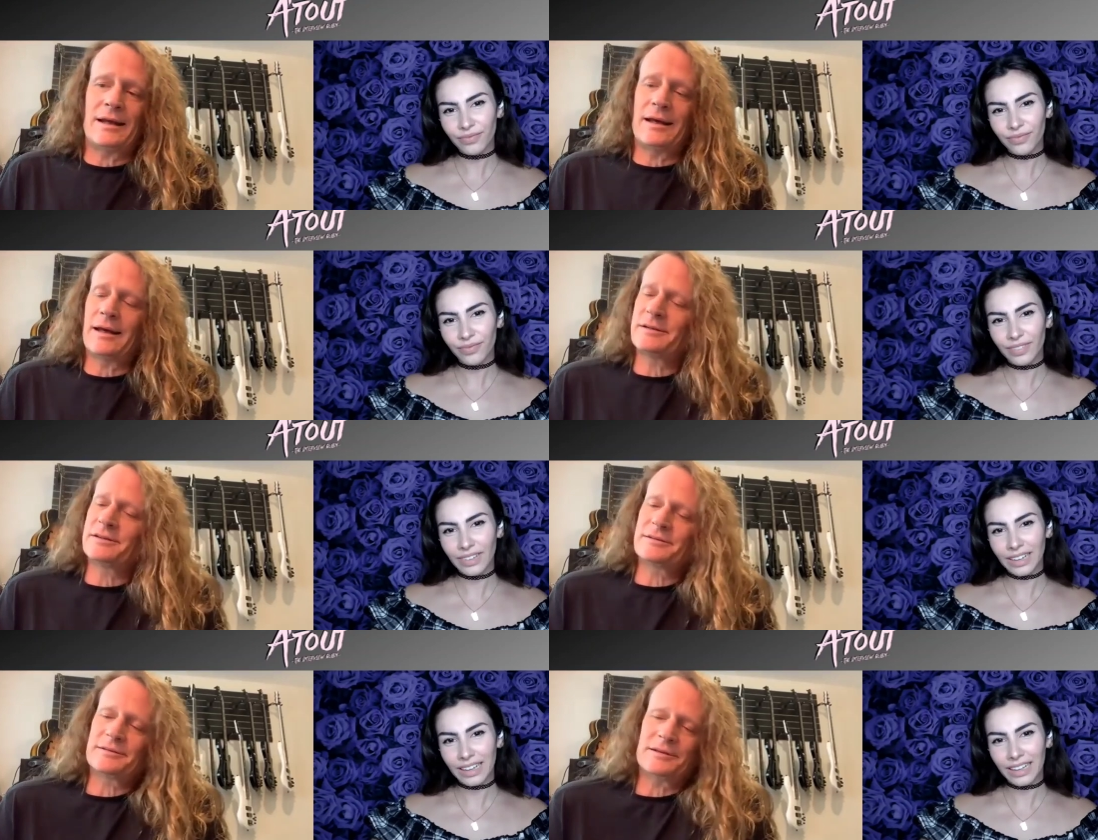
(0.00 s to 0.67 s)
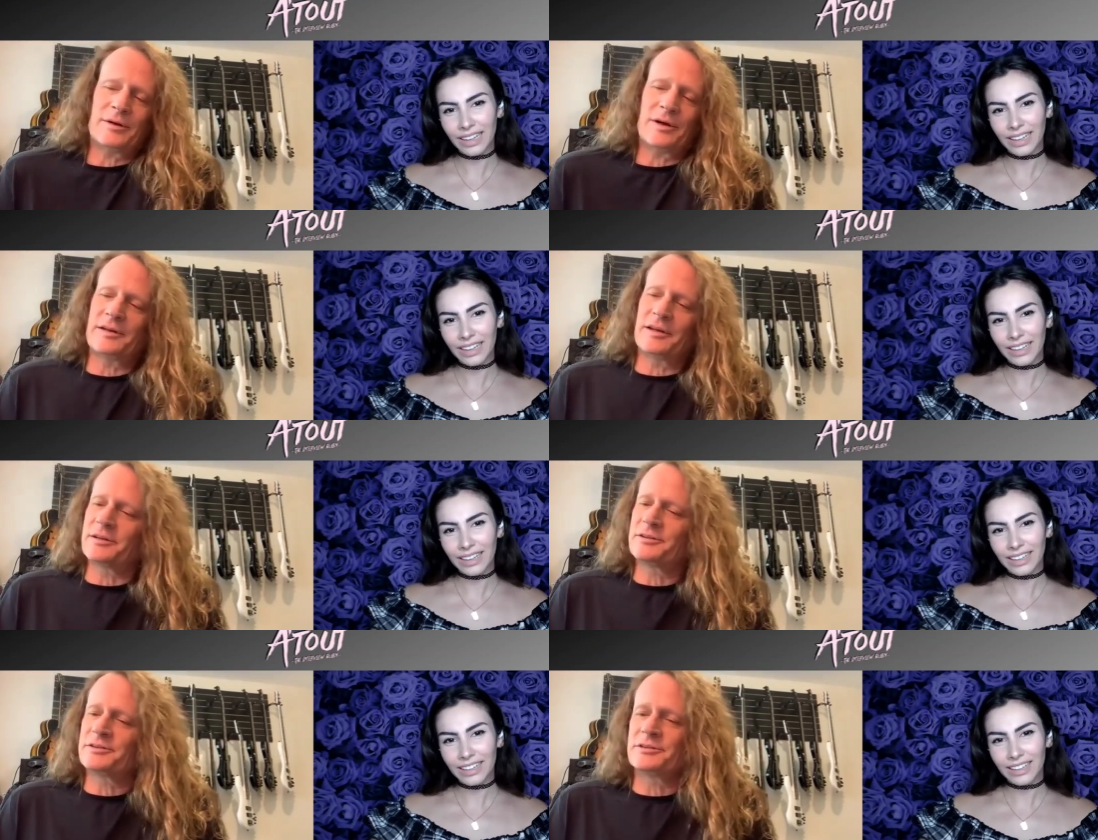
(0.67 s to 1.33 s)
Speaker 1: And I just, you know, I
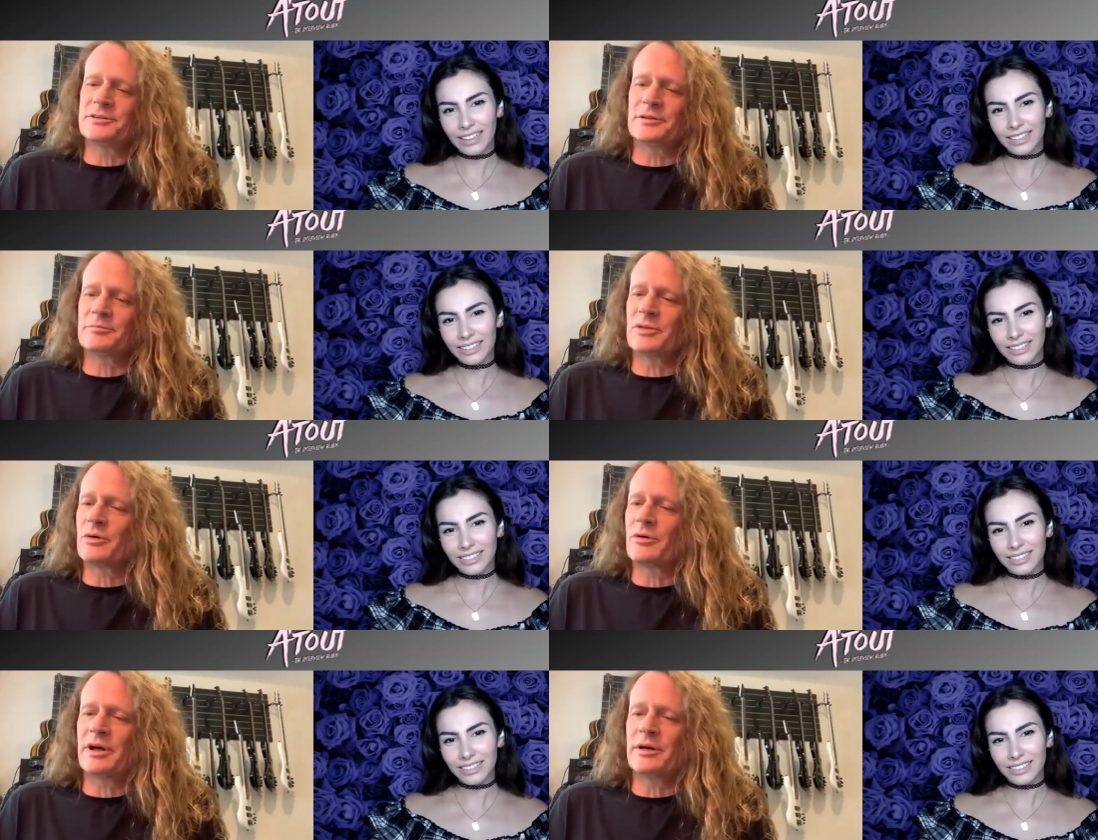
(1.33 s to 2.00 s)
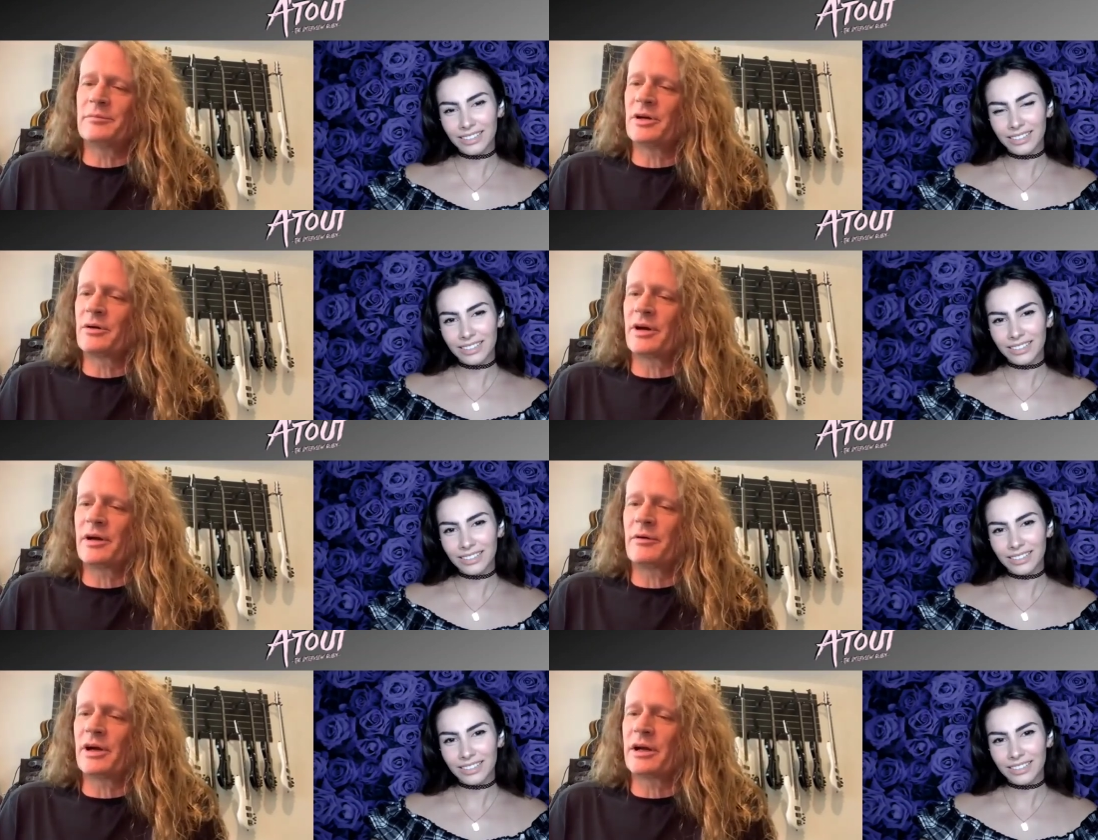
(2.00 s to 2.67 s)
think it's just a, a great, a
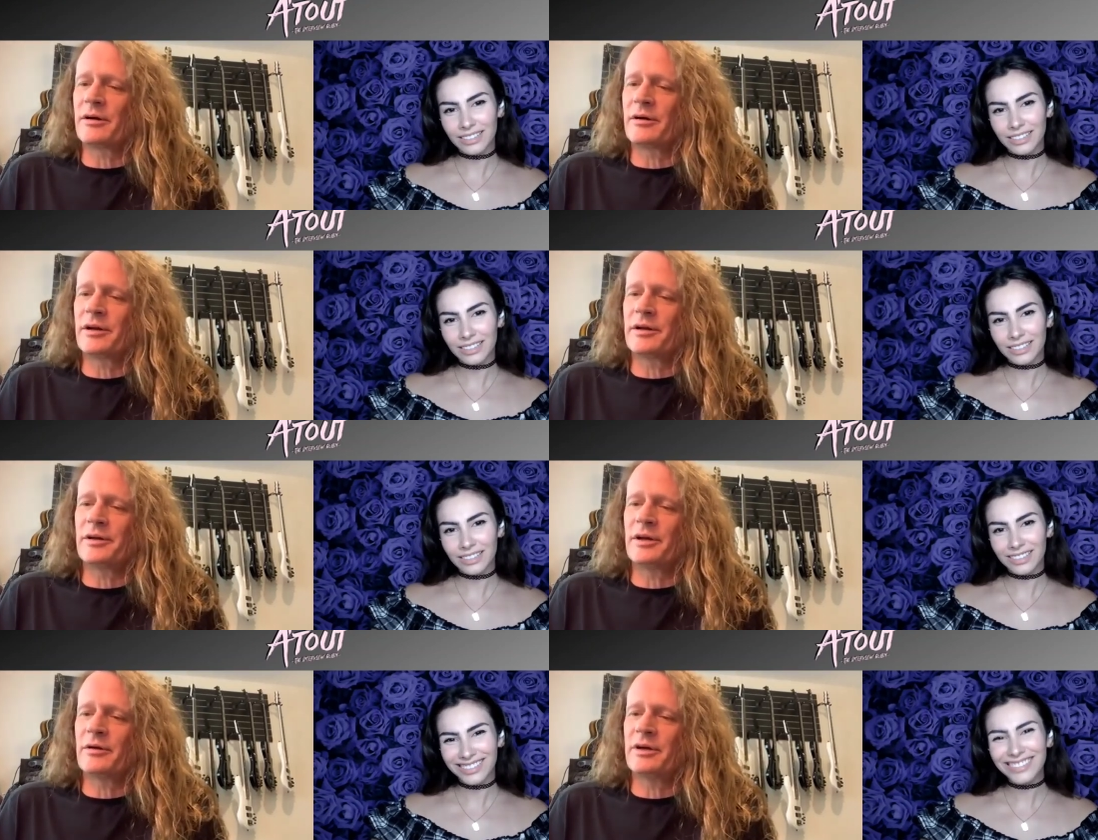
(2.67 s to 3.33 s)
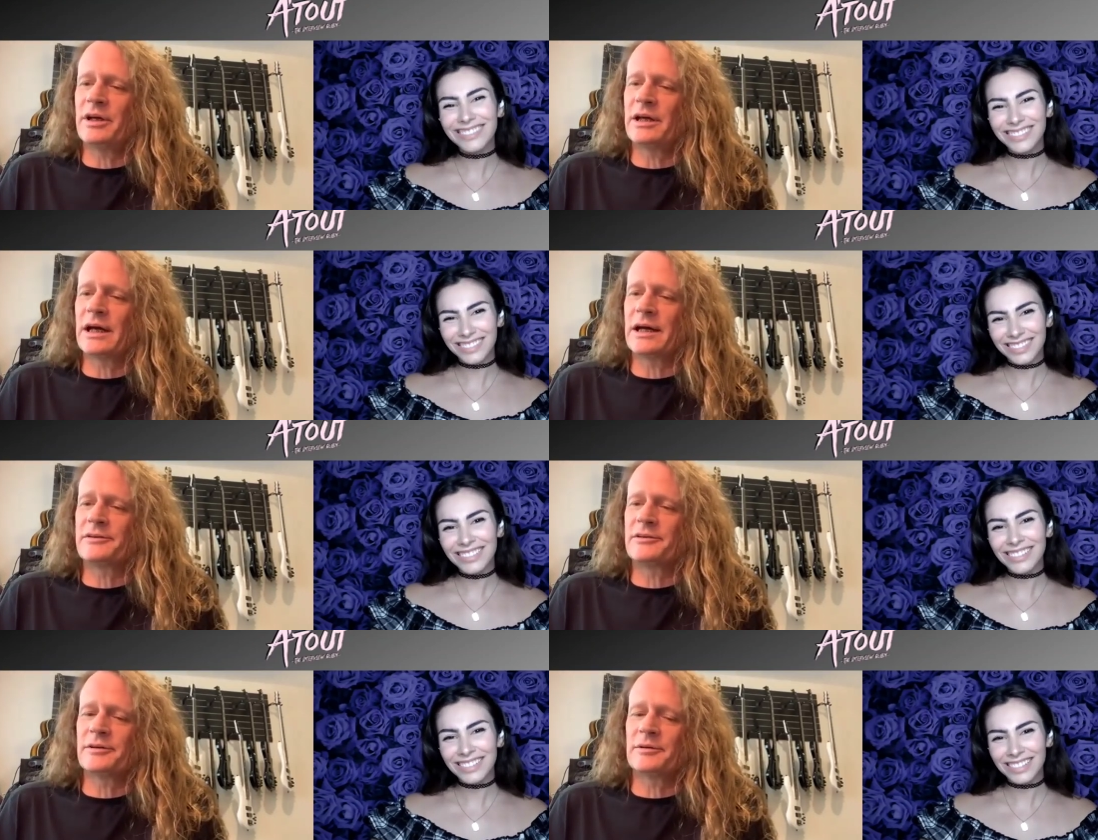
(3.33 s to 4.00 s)
great record. And, you know, he
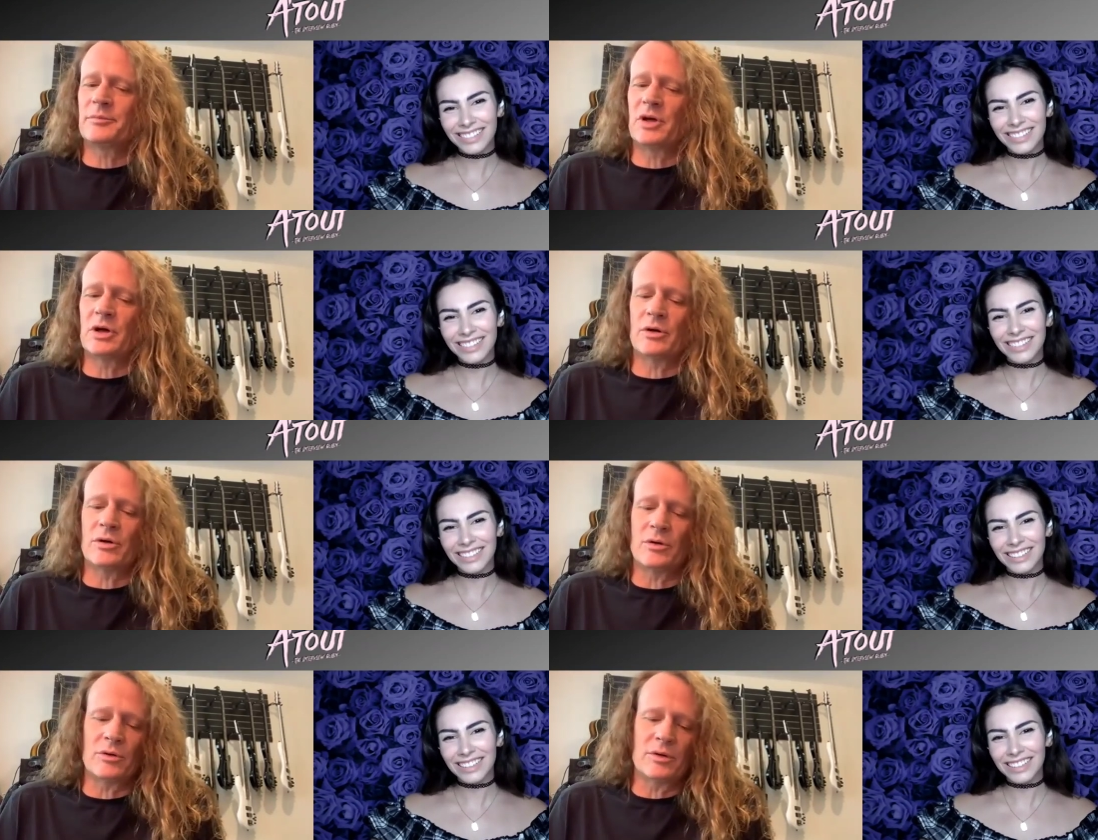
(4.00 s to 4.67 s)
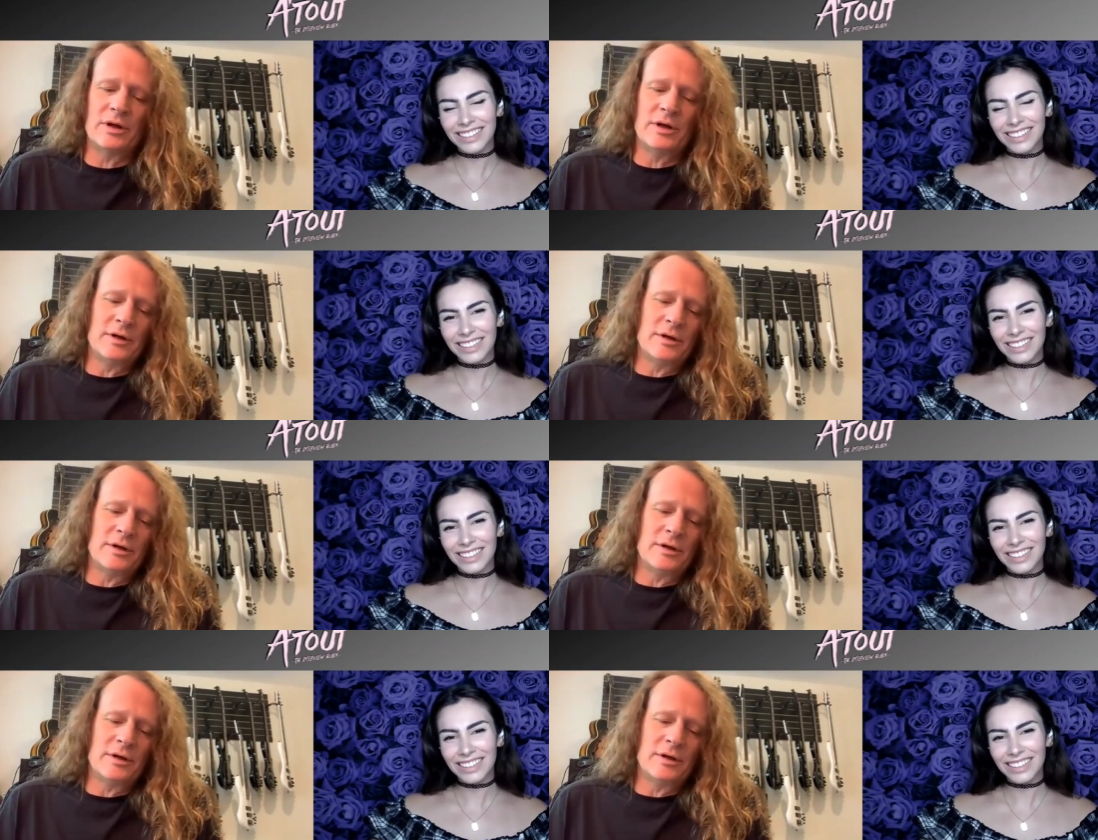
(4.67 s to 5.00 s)
got to go,